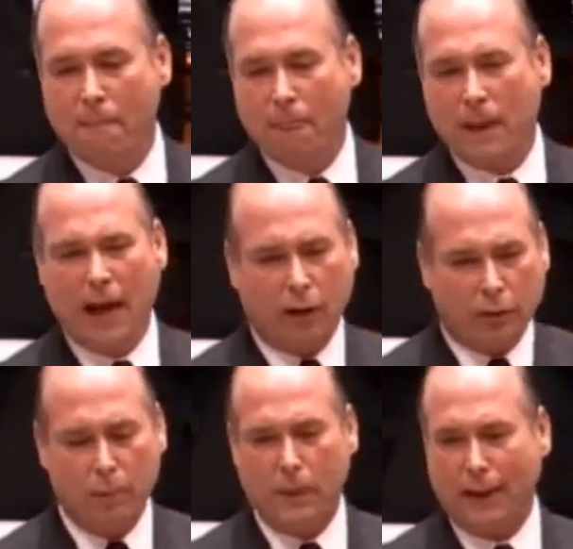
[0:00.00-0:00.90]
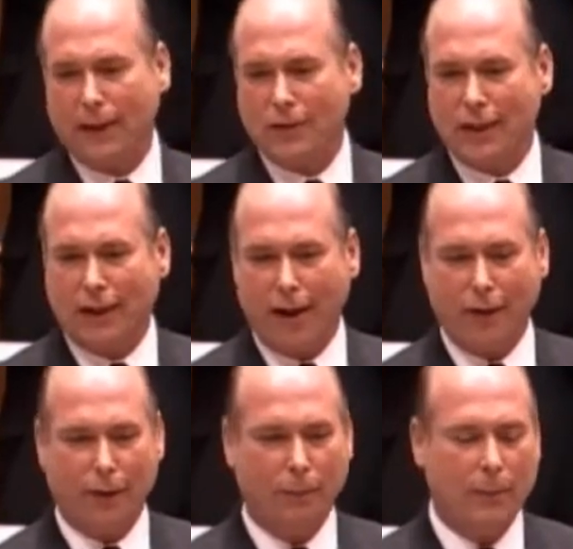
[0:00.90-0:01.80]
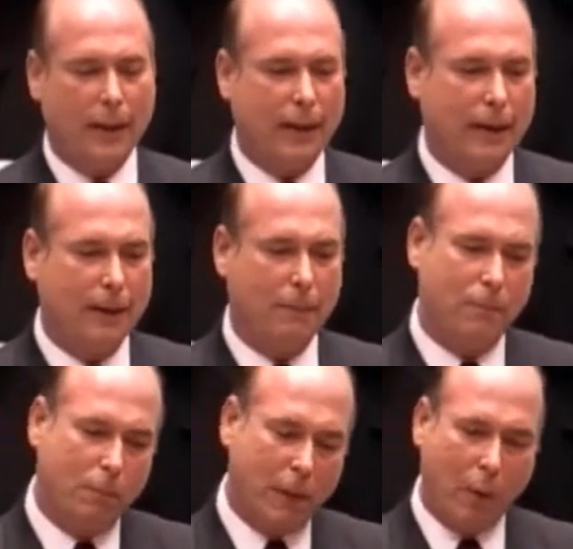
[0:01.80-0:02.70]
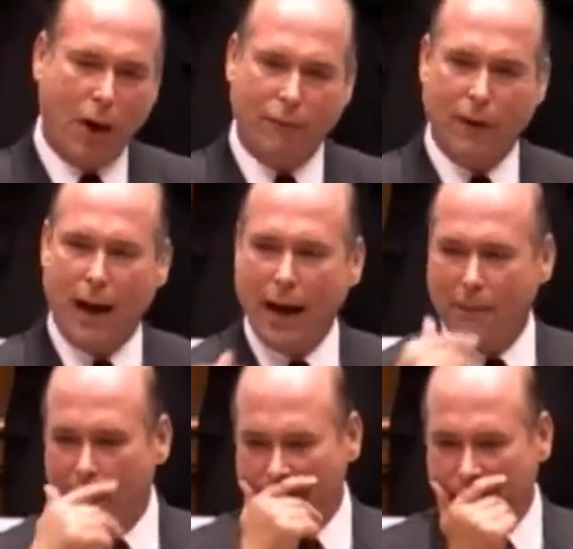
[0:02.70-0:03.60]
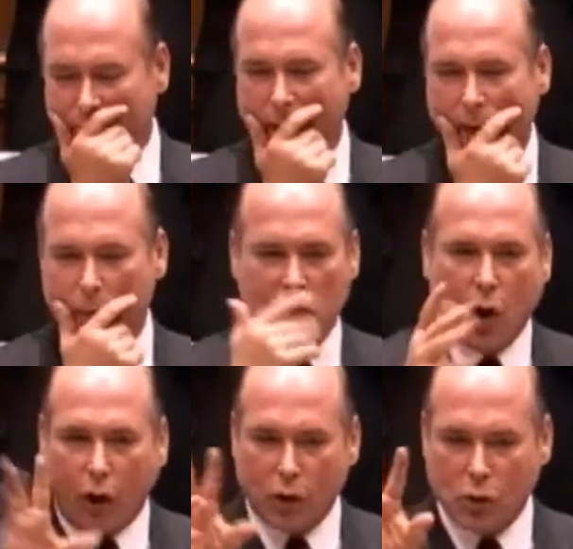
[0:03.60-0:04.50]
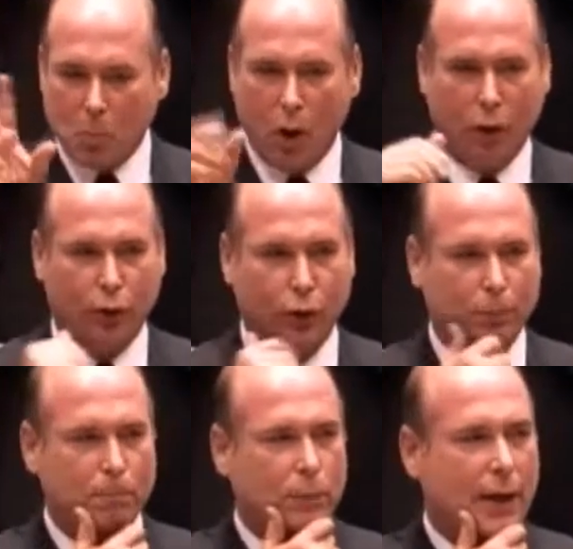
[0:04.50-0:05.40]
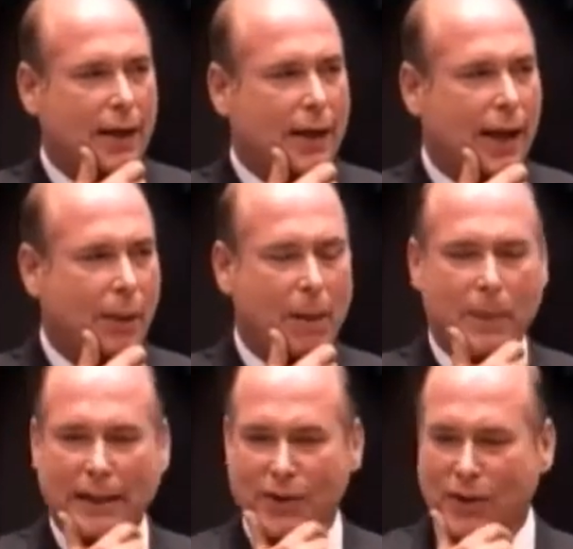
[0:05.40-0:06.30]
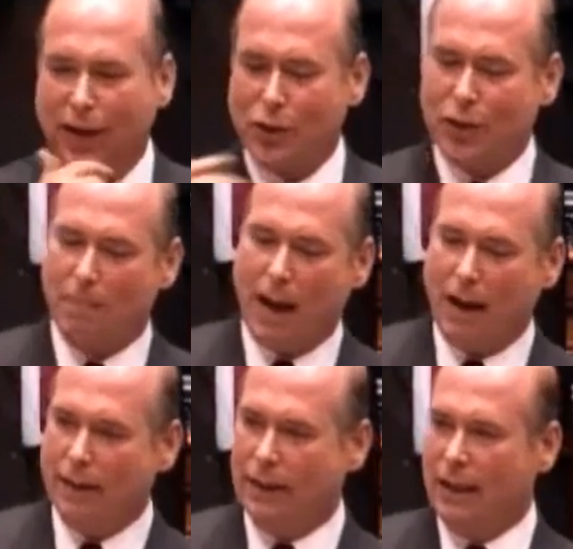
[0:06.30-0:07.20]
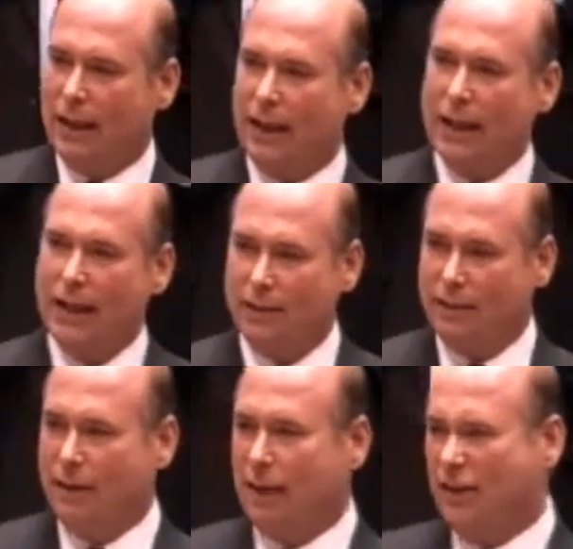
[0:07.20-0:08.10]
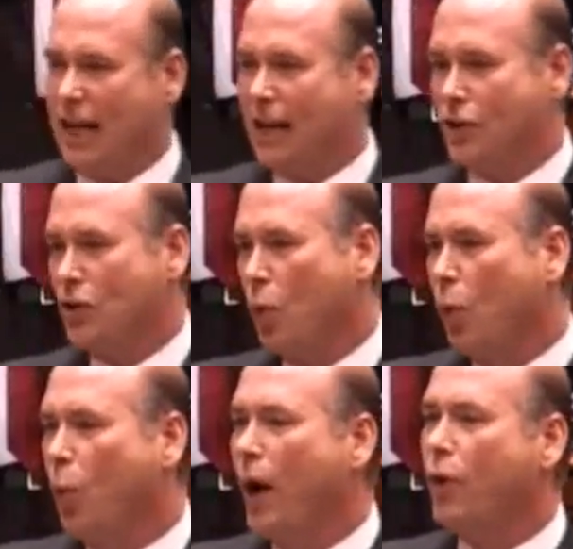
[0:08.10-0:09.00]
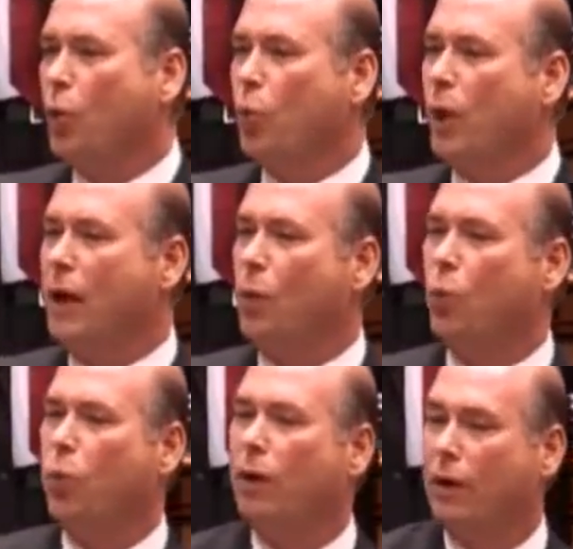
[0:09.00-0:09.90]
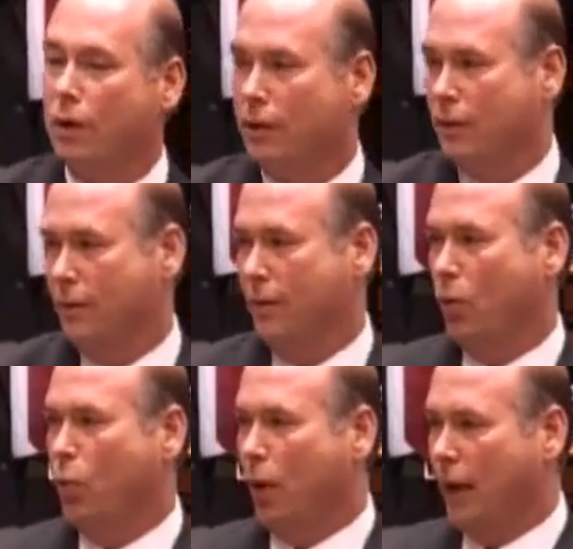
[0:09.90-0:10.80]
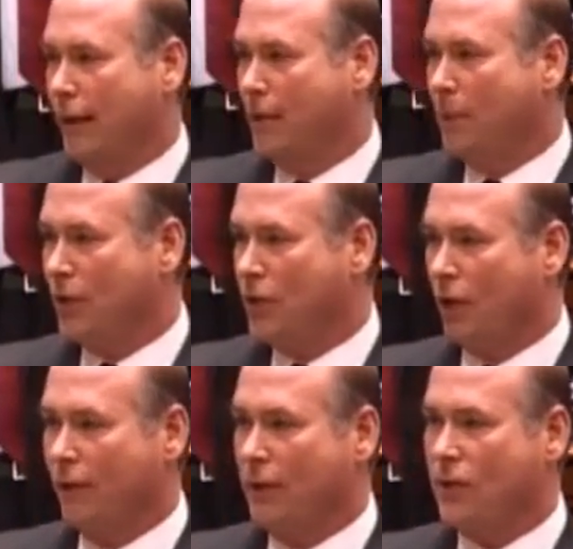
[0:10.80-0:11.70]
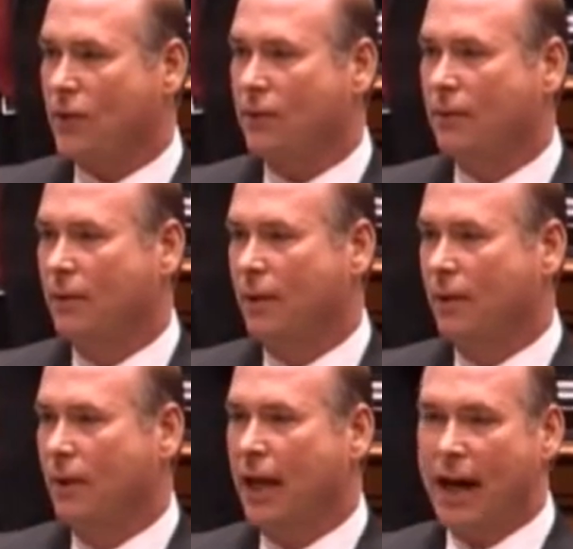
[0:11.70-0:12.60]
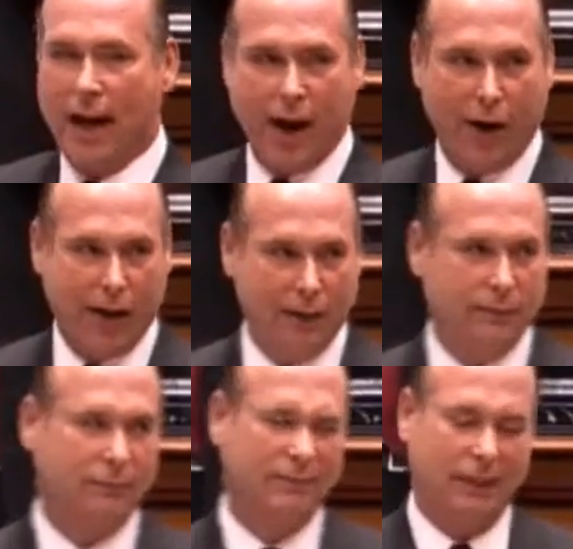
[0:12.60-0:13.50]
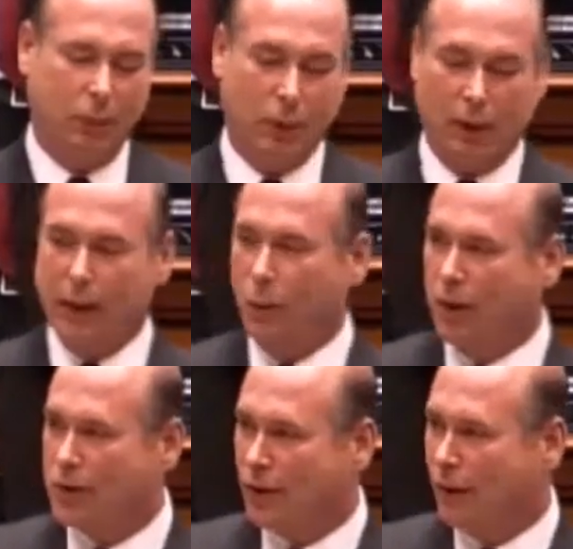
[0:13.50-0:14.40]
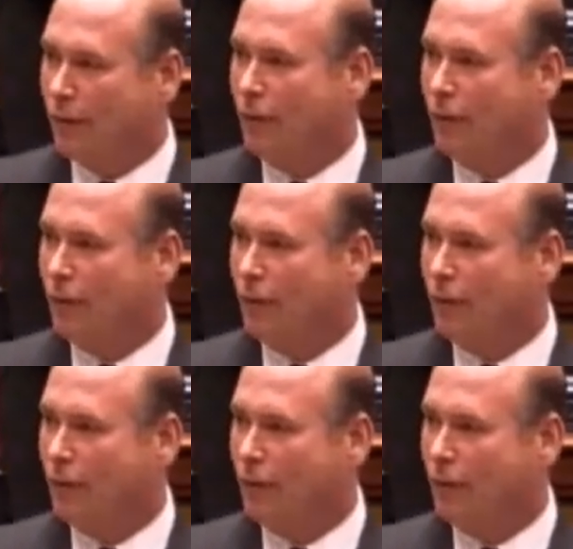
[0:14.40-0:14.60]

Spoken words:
Got a group that gets together, my wife and I, let's call our small group, and we had a big discussion about intention, whether we were willing to be servants in an area that we really didn't want to serve,